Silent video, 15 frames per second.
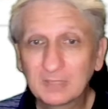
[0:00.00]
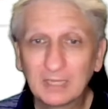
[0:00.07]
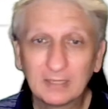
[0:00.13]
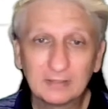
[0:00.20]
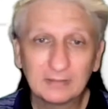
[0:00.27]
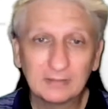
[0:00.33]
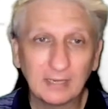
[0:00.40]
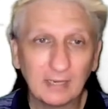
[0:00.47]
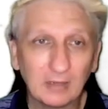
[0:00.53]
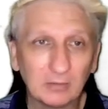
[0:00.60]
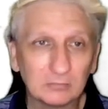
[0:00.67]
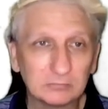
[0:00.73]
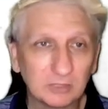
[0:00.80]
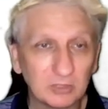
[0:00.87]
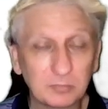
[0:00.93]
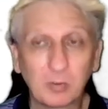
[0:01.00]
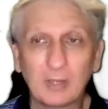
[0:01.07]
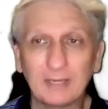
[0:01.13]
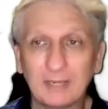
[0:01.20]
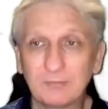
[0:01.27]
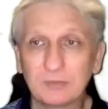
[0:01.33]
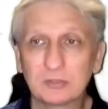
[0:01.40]
Now, despite
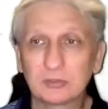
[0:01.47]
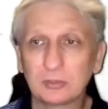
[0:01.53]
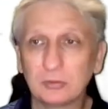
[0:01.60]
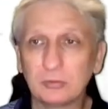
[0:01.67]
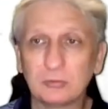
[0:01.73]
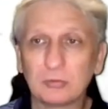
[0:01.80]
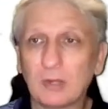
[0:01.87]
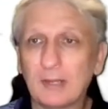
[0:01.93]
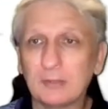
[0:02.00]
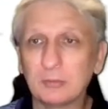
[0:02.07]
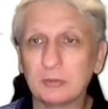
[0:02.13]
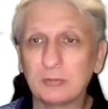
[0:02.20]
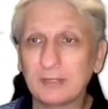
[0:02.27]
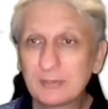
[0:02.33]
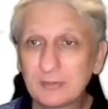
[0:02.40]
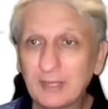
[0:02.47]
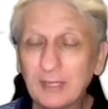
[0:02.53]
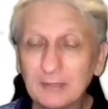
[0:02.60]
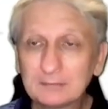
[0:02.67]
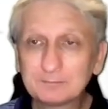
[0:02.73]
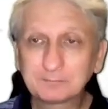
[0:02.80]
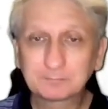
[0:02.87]
efforts to try to address that,
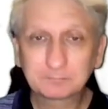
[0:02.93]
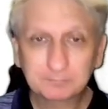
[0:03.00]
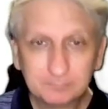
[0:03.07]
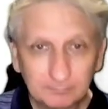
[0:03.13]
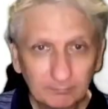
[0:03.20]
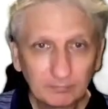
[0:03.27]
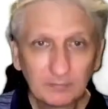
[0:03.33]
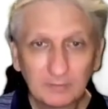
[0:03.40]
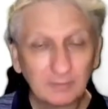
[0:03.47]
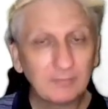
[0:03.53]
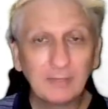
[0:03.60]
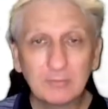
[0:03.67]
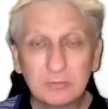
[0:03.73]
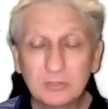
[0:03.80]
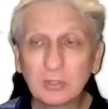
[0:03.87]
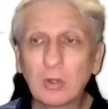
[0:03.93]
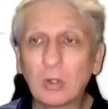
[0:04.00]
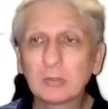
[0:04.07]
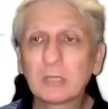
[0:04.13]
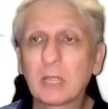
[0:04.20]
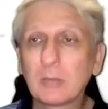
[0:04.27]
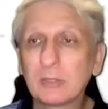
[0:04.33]
there is an
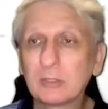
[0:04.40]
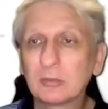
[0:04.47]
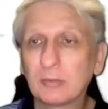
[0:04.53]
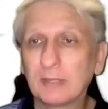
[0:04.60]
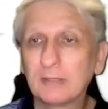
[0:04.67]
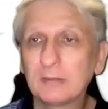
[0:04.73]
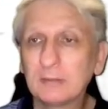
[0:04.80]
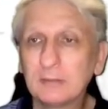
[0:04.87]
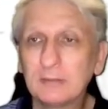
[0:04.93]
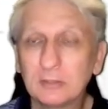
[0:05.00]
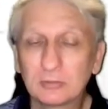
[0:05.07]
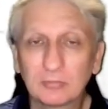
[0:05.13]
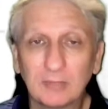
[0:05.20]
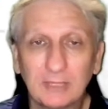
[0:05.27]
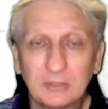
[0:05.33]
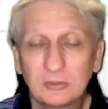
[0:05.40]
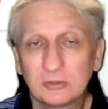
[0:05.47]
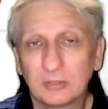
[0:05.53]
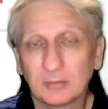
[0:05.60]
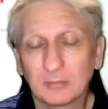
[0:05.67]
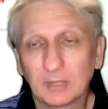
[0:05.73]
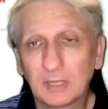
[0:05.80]
ongoing trend in this
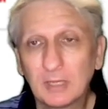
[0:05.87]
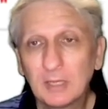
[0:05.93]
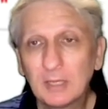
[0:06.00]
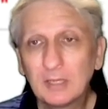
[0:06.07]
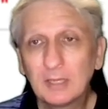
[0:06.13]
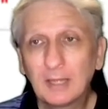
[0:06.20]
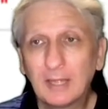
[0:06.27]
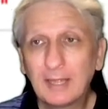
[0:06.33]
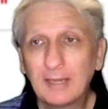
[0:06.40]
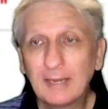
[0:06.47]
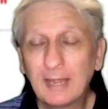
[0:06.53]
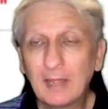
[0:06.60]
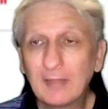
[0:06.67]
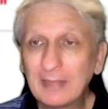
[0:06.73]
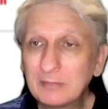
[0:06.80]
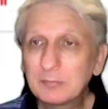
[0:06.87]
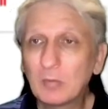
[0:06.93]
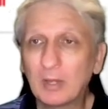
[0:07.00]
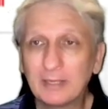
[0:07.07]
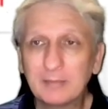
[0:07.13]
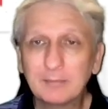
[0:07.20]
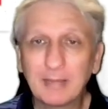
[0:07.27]
relationship. And how that
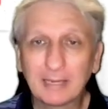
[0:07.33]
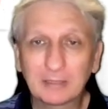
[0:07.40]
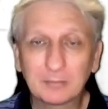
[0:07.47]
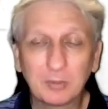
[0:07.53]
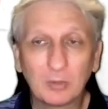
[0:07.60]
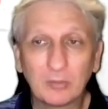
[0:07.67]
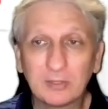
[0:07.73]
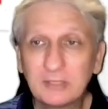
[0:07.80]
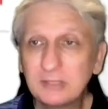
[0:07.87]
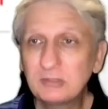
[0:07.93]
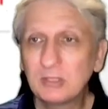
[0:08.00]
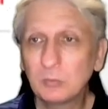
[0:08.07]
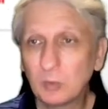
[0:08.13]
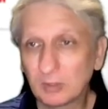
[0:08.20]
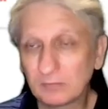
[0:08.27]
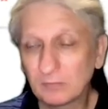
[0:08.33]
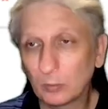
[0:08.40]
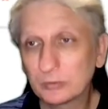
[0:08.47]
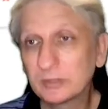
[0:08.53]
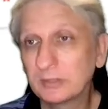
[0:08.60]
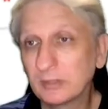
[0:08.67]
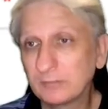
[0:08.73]
might impact upon the teaching workforce
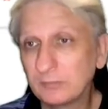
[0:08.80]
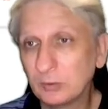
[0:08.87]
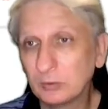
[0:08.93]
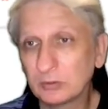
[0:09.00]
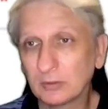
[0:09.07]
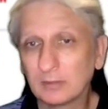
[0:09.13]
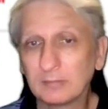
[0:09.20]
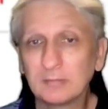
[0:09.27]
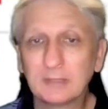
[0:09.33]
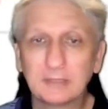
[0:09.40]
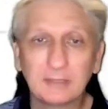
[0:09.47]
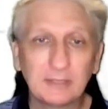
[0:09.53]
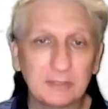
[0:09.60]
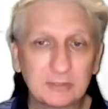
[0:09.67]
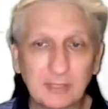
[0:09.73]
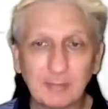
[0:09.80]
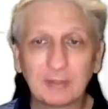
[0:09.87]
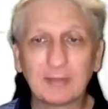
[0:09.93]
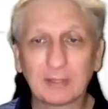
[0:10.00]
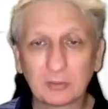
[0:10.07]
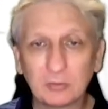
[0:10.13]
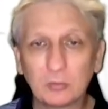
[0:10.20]
into the future is something
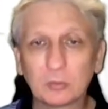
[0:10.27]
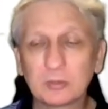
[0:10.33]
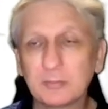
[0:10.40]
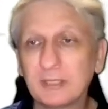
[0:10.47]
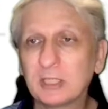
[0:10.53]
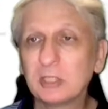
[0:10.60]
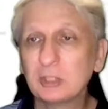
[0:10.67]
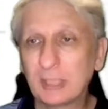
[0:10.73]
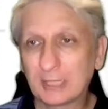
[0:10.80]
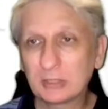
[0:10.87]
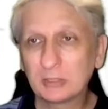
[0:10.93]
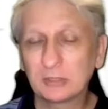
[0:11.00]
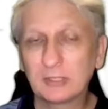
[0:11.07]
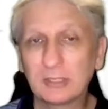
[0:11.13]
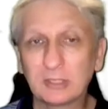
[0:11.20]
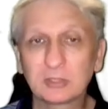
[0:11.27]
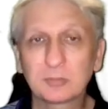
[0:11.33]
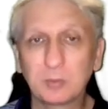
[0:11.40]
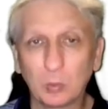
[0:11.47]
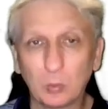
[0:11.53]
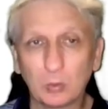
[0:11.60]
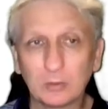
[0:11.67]
that could also be conjectured and
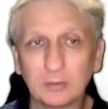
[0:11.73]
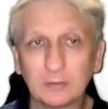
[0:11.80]
explored.